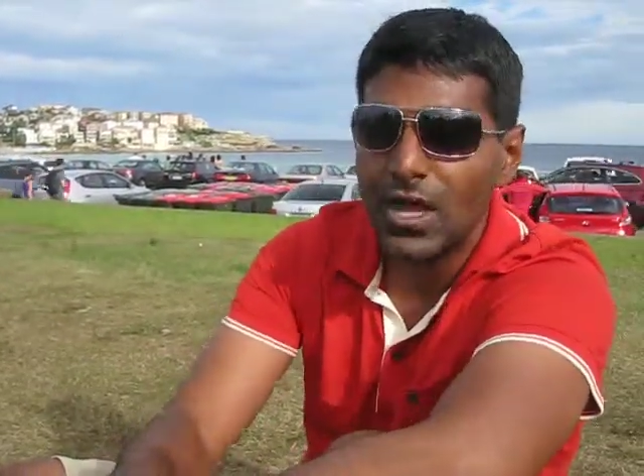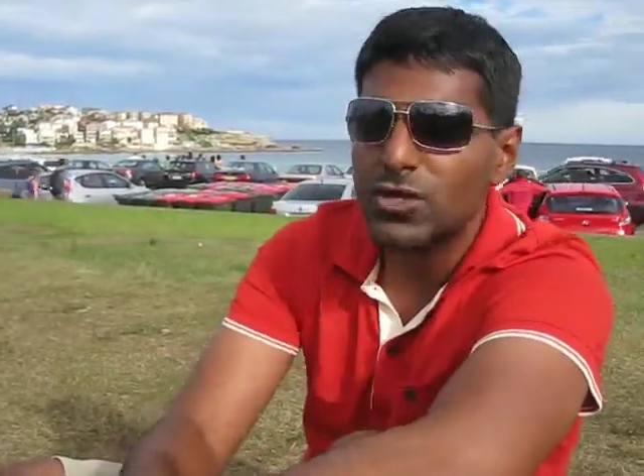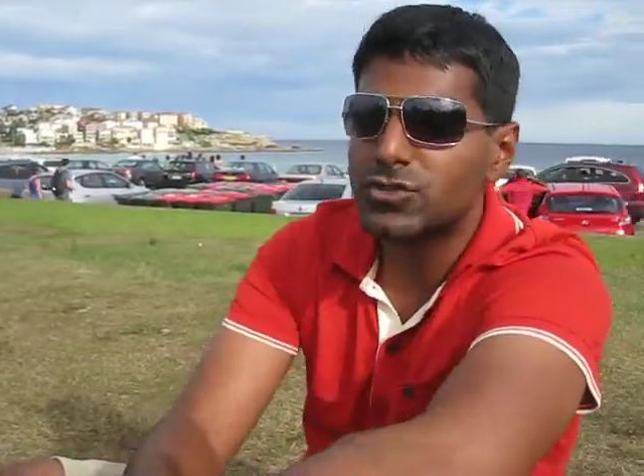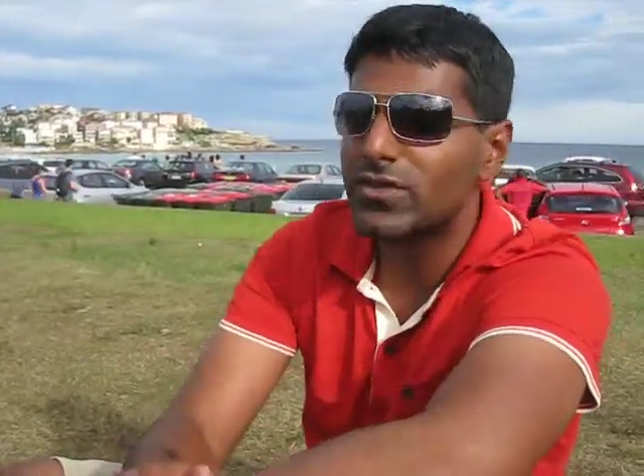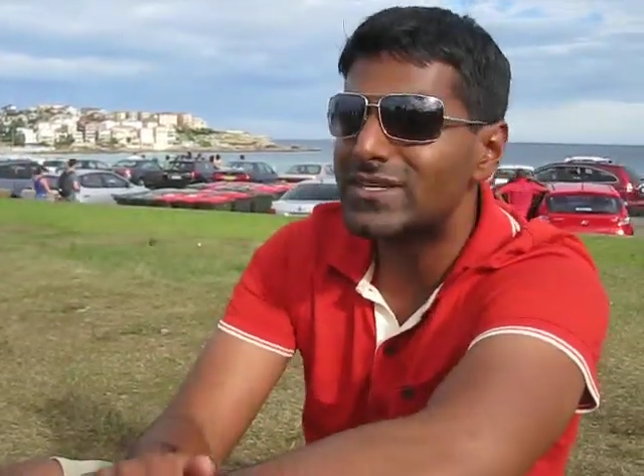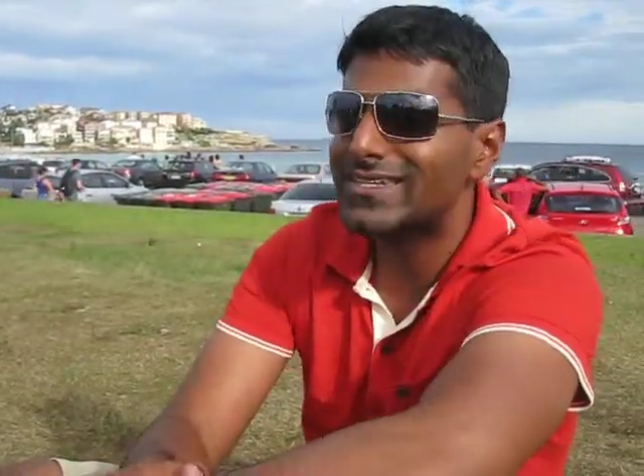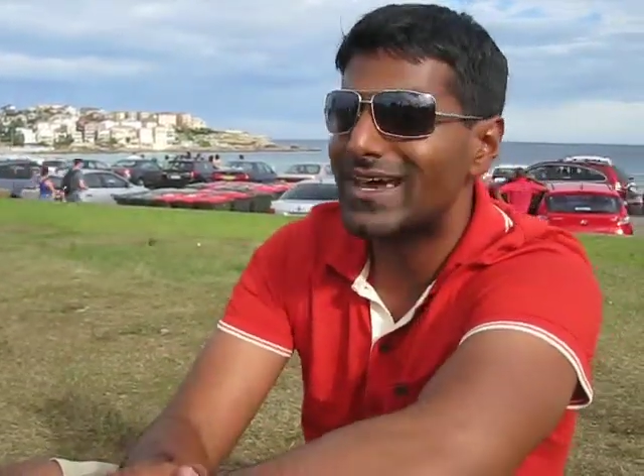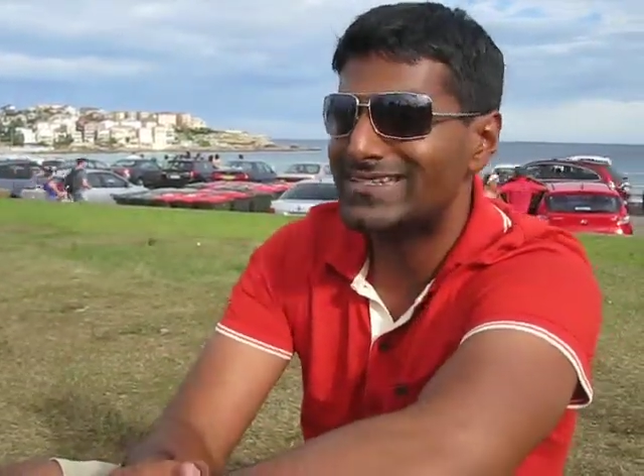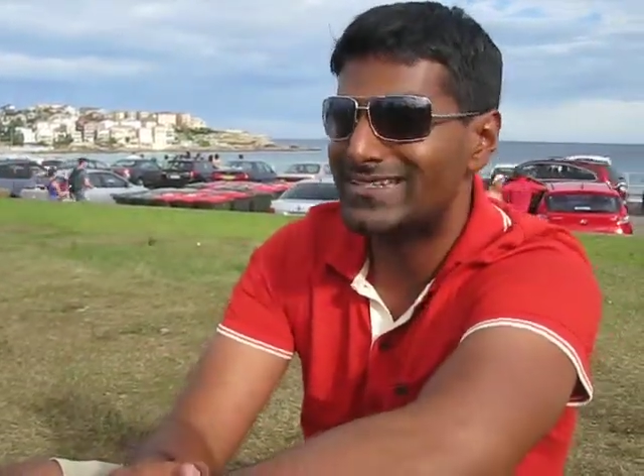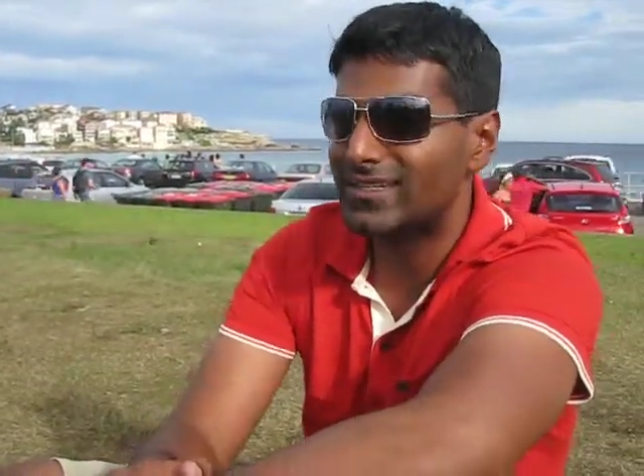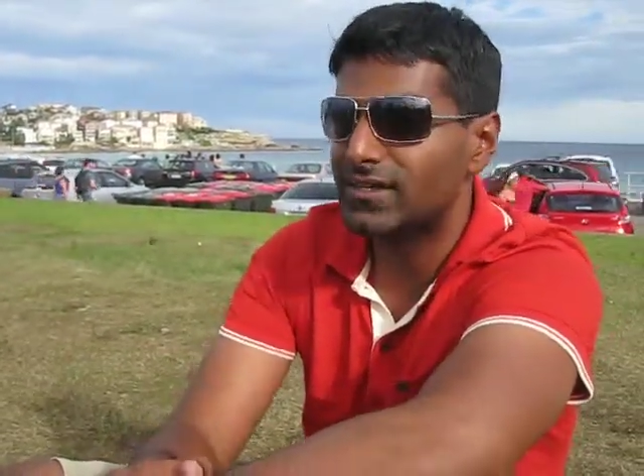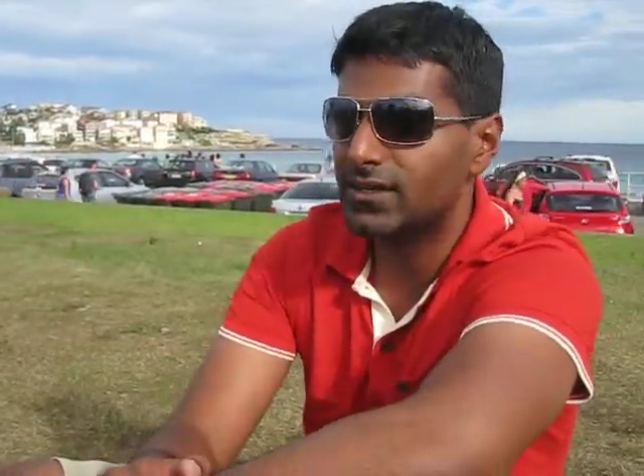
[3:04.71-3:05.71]
So this
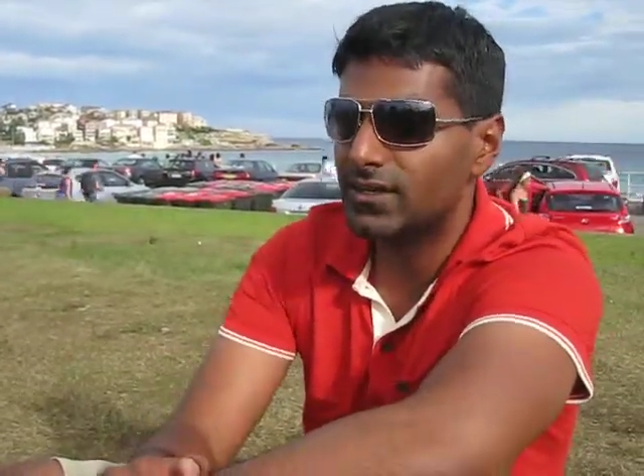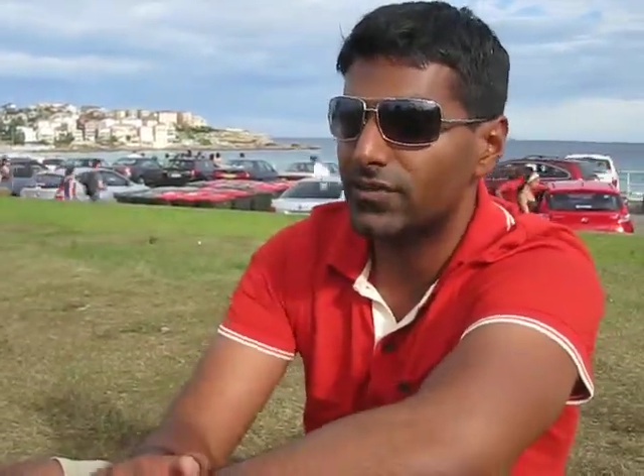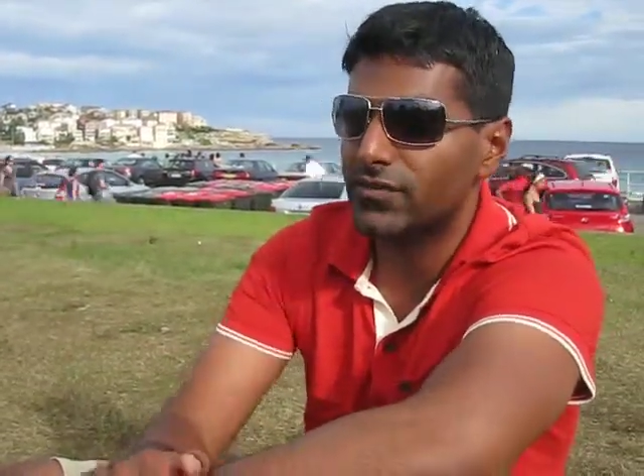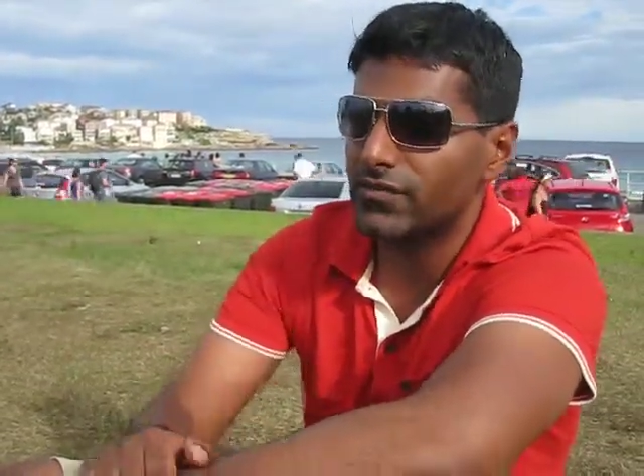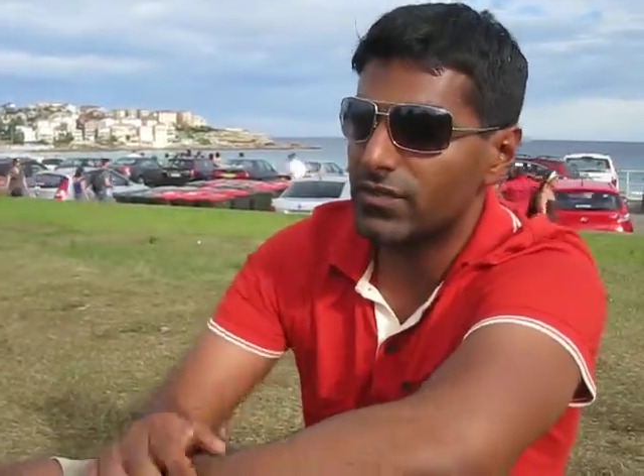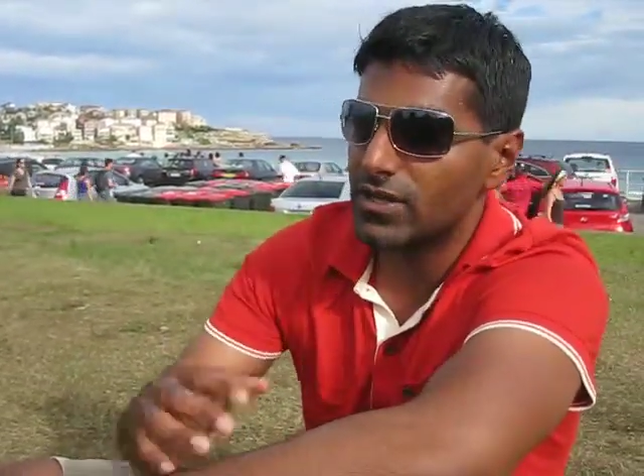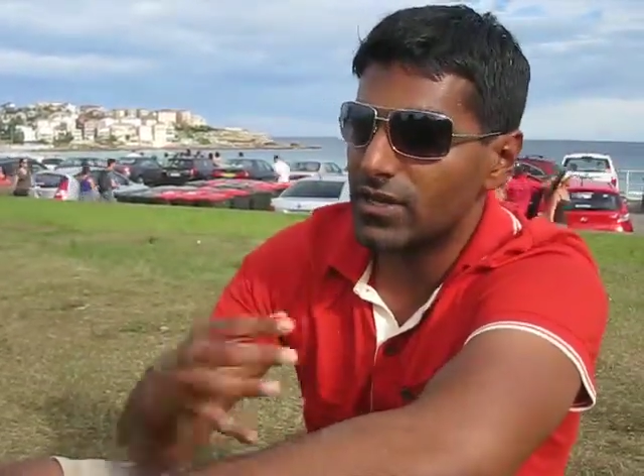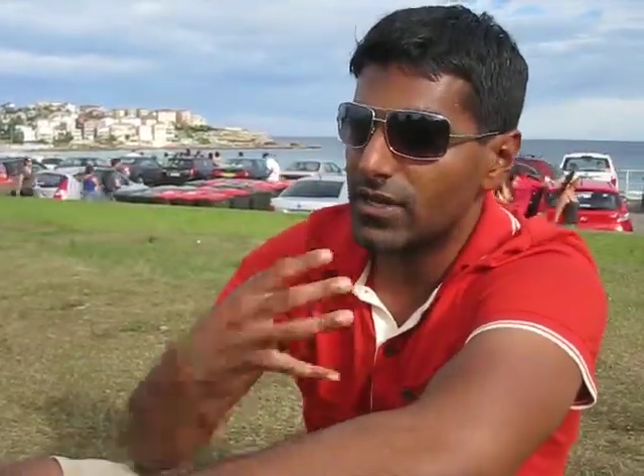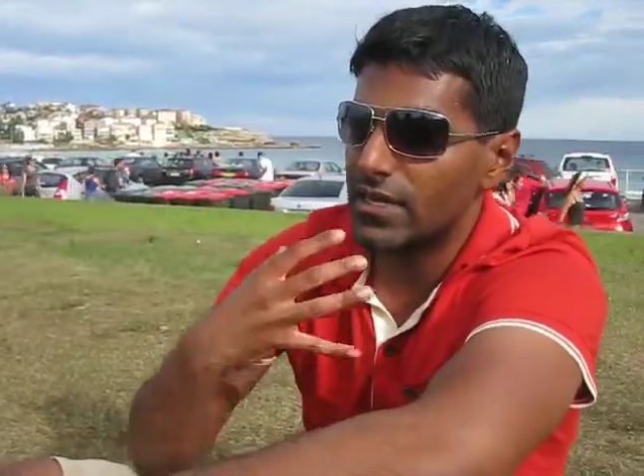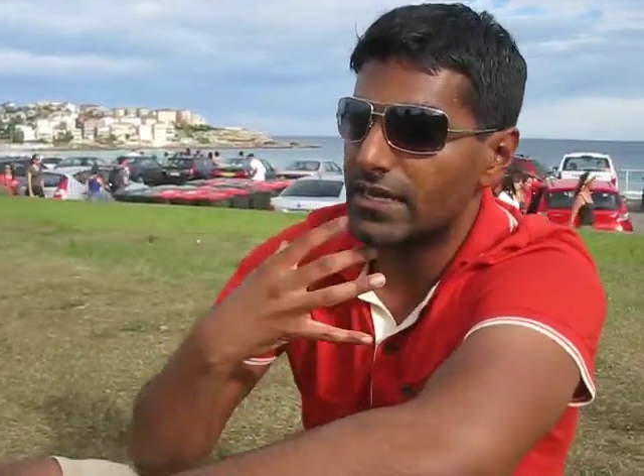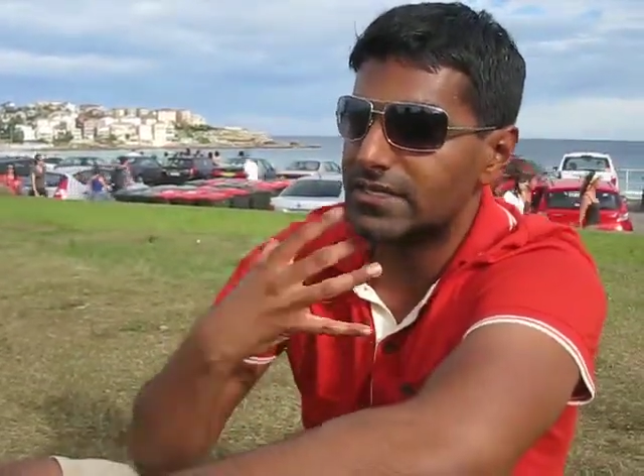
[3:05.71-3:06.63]
idea of